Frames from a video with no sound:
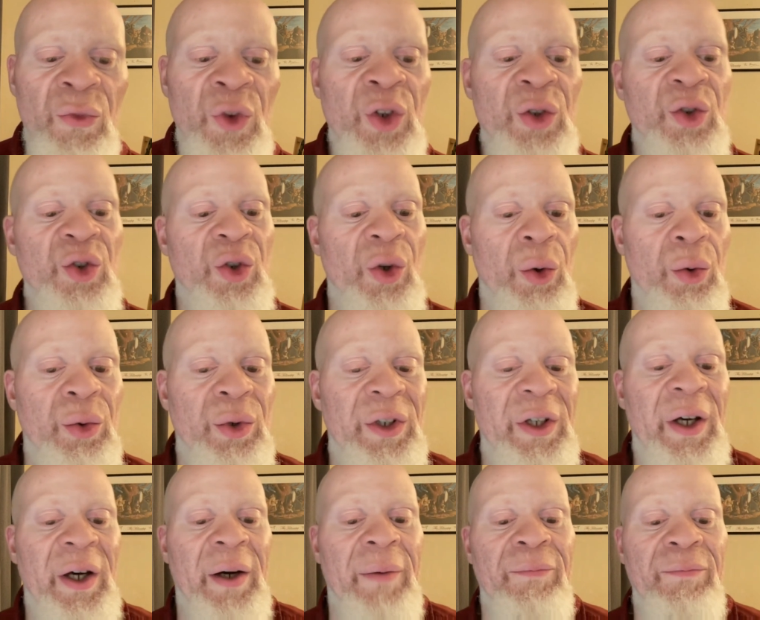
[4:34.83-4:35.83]
So,
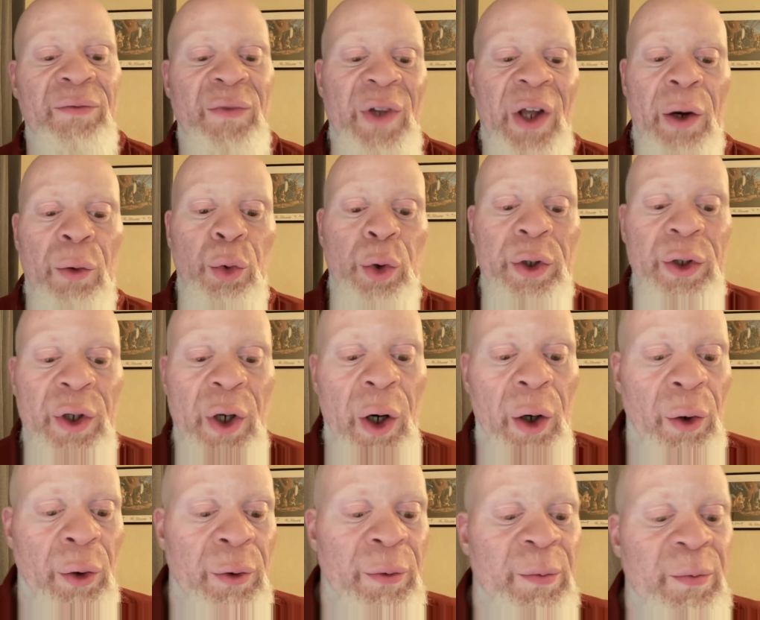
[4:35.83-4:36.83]
yeah, there we
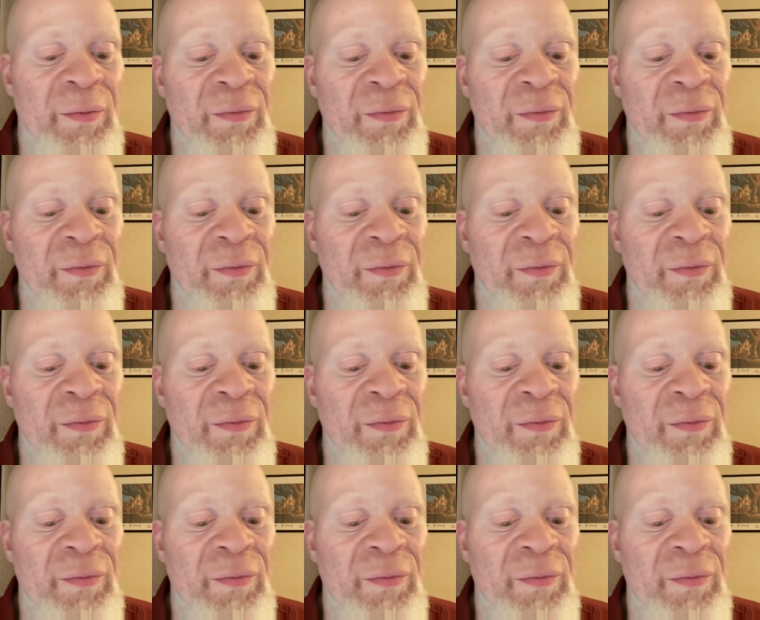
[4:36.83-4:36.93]
go.